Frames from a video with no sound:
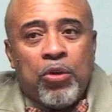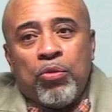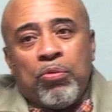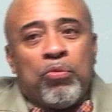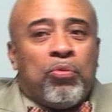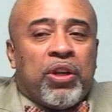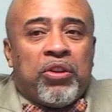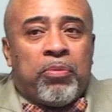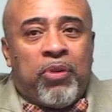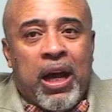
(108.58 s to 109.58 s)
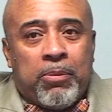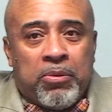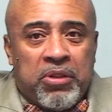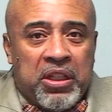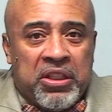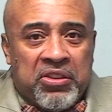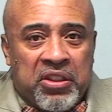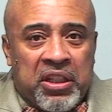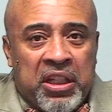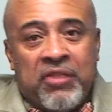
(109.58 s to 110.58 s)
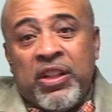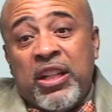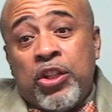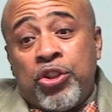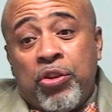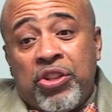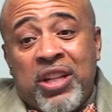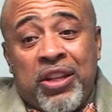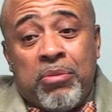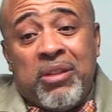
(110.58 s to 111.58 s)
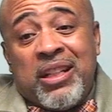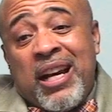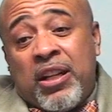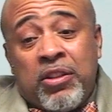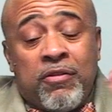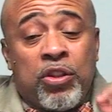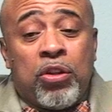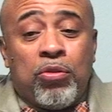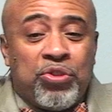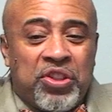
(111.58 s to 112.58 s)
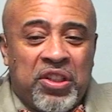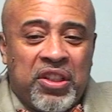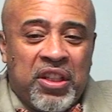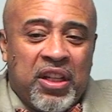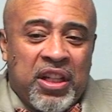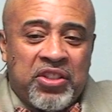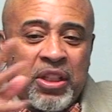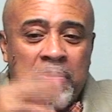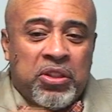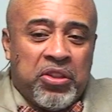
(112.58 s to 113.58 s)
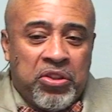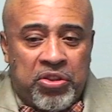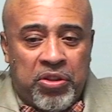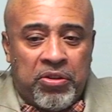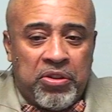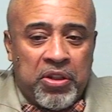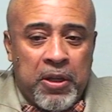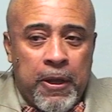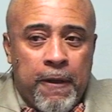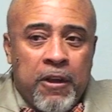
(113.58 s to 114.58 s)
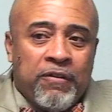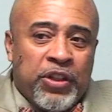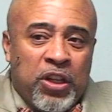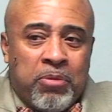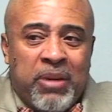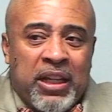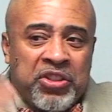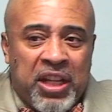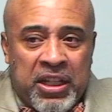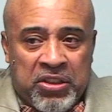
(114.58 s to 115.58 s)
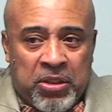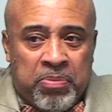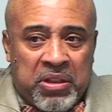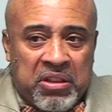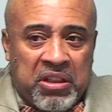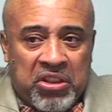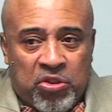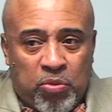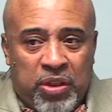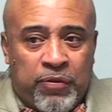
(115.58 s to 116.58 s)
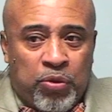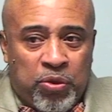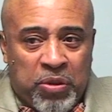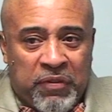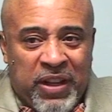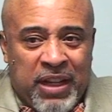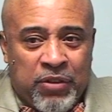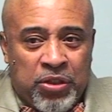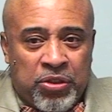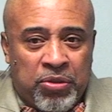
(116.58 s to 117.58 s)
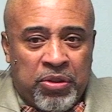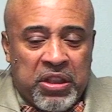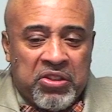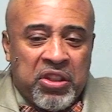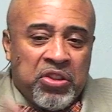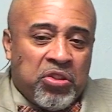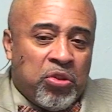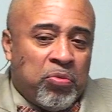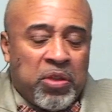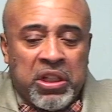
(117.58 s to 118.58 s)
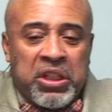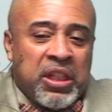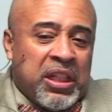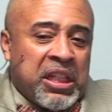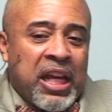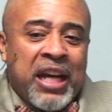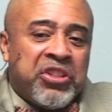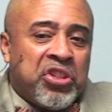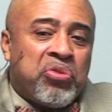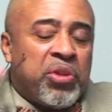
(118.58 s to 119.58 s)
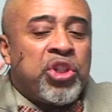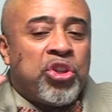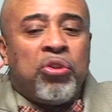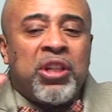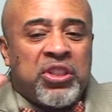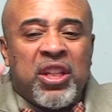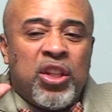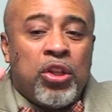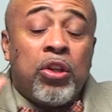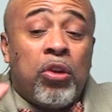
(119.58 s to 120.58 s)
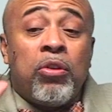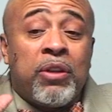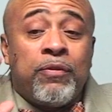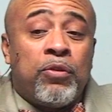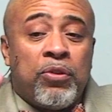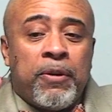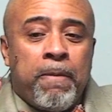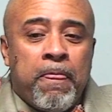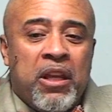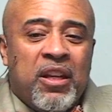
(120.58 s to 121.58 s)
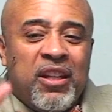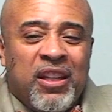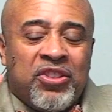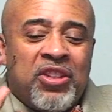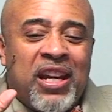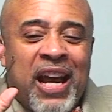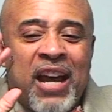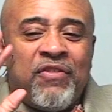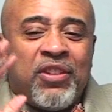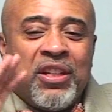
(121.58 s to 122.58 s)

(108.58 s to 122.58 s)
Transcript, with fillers: One of the problems is, even in the church now, the mentality of the culture has seeped into the church. If a young man stands up and he's 24, 25 years old, and he says, You know, one of the things I just rejoice in the Lord for is that I've